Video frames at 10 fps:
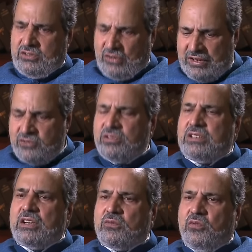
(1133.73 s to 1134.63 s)
territory
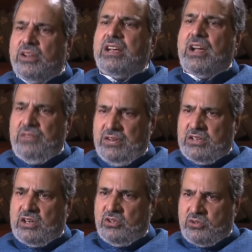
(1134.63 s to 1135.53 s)
that we have in
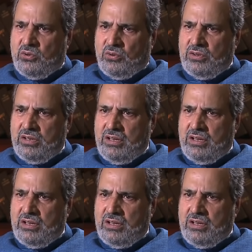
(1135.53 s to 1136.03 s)
control.